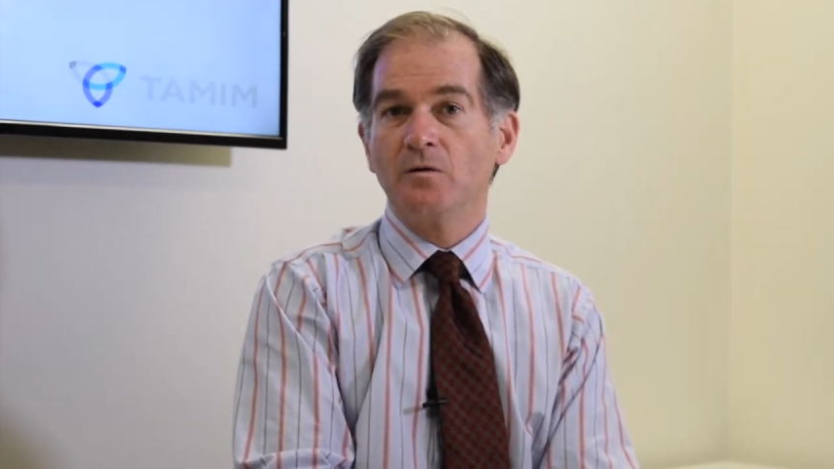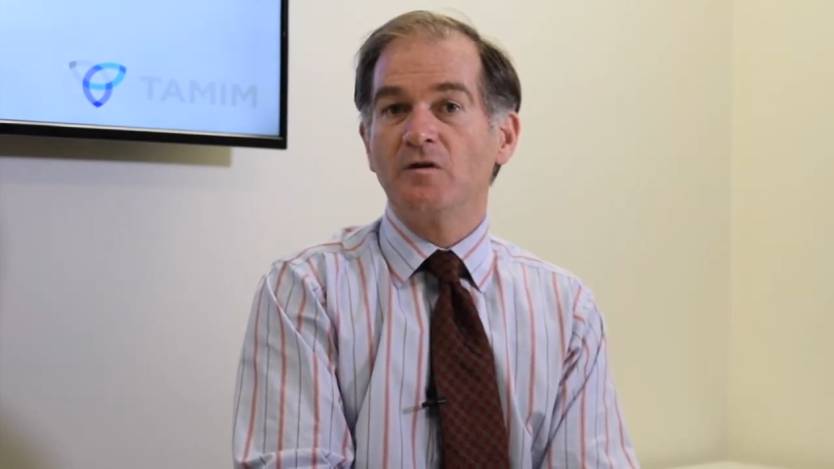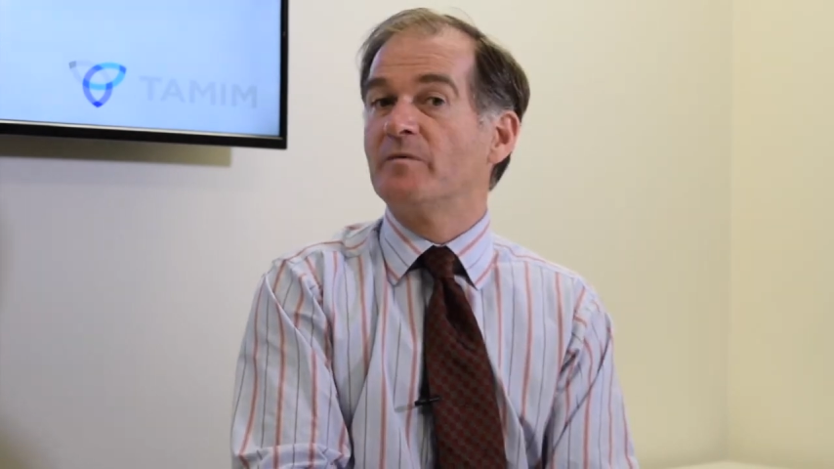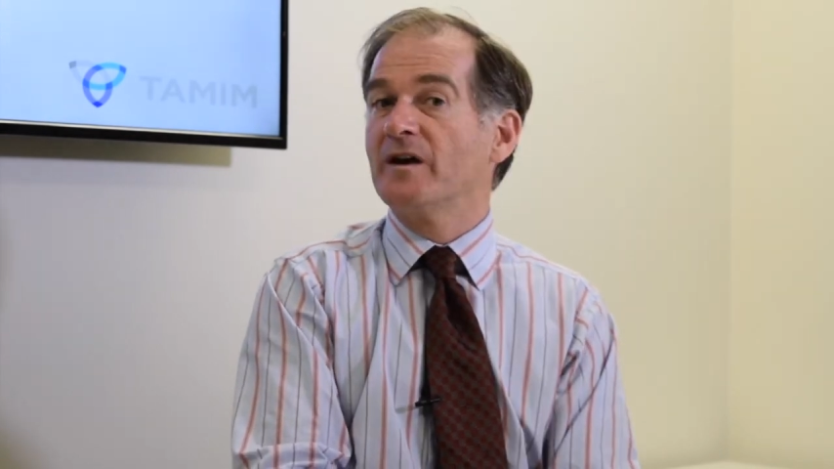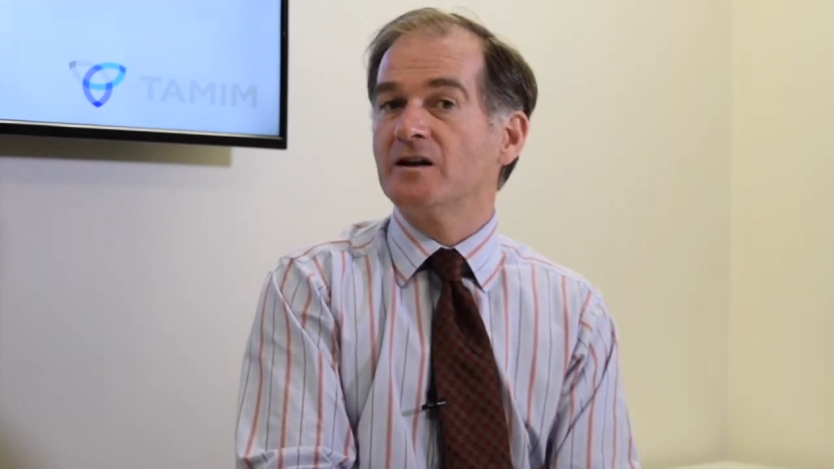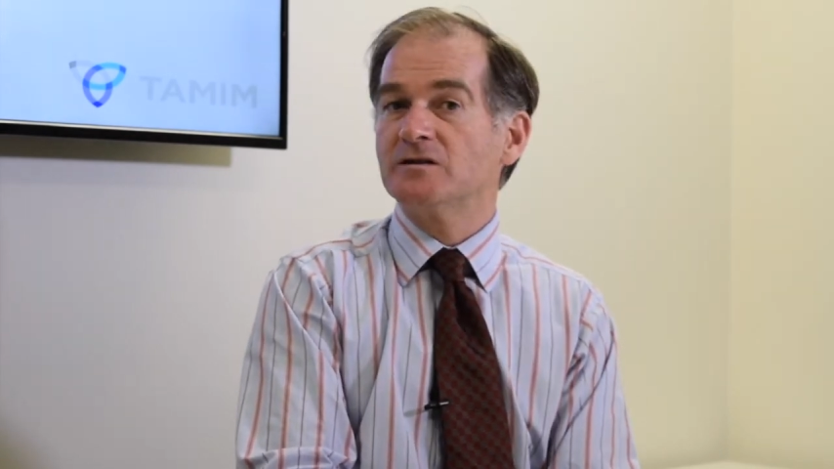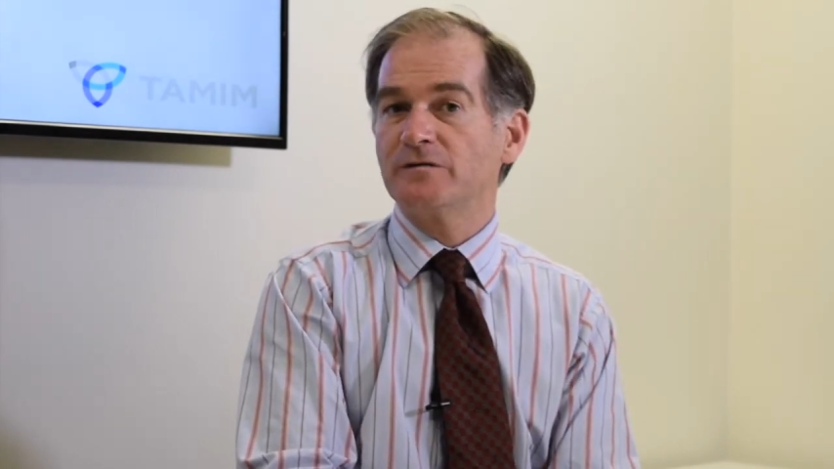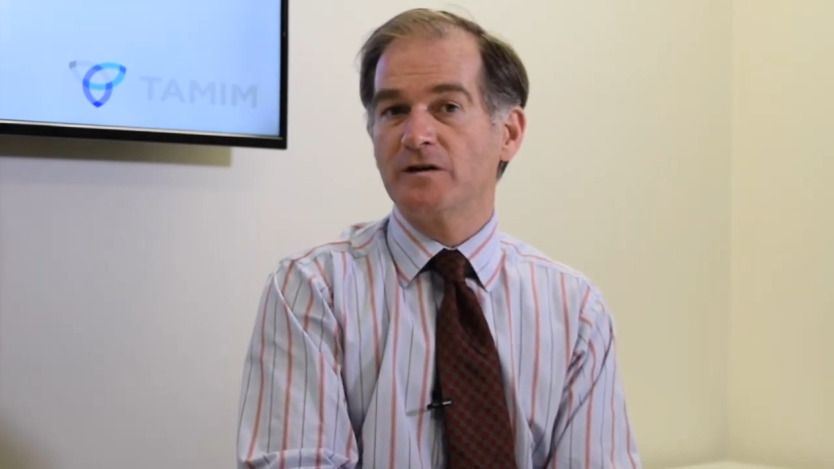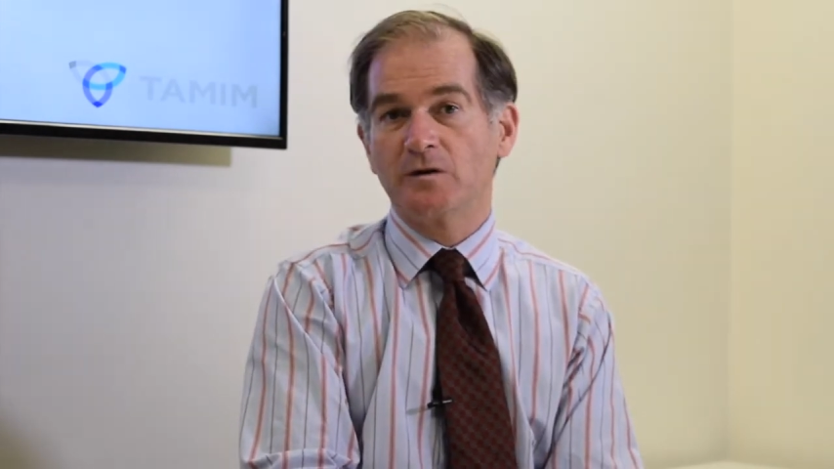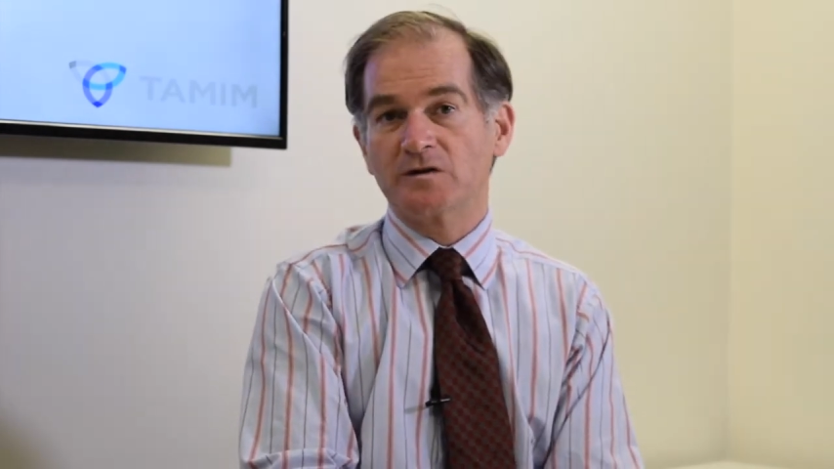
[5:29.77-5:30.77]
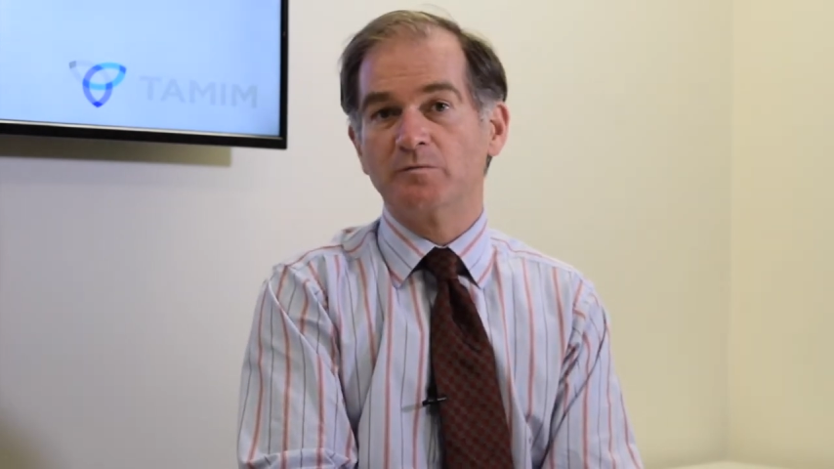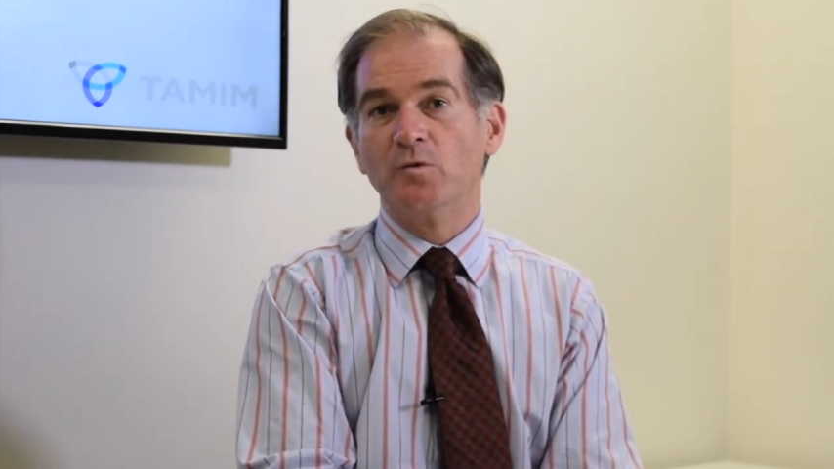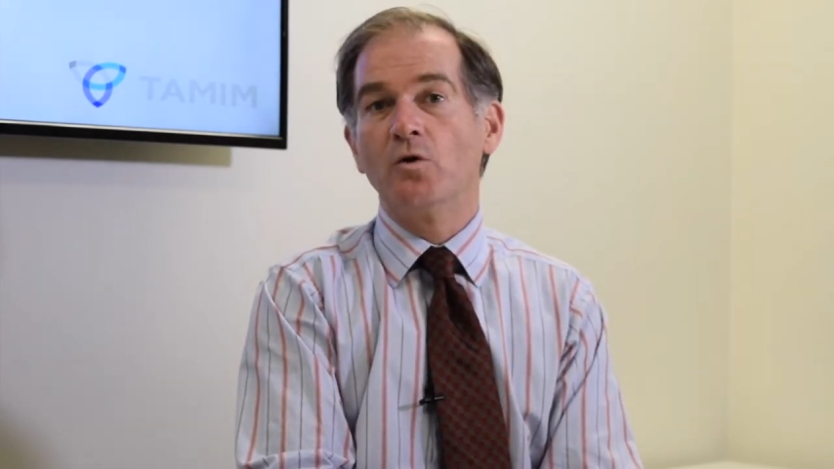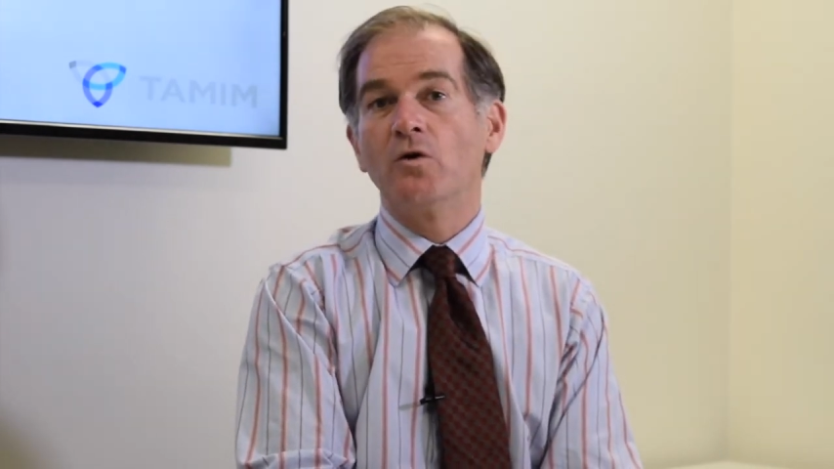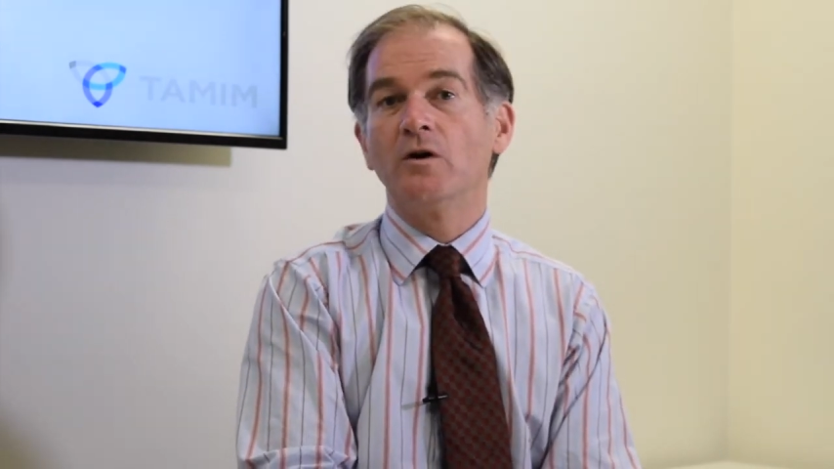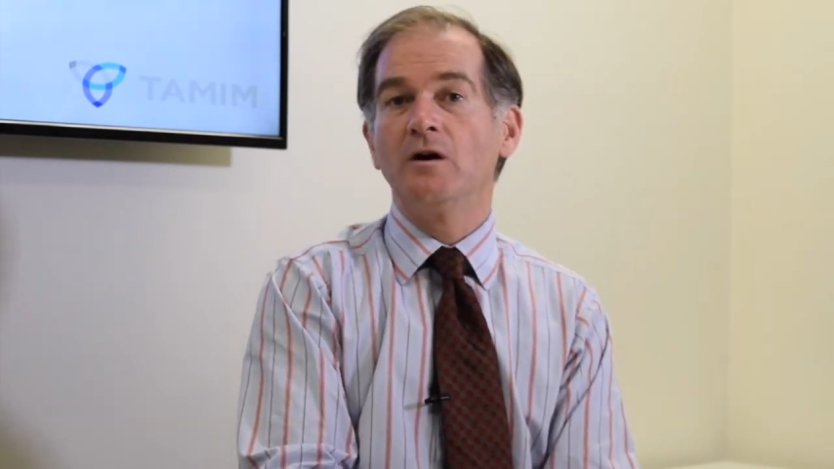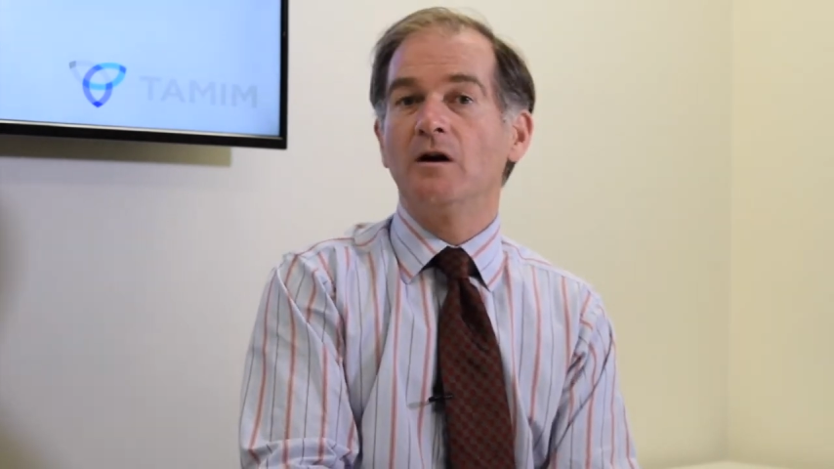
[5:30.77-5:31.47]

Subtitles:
We've begun to focus more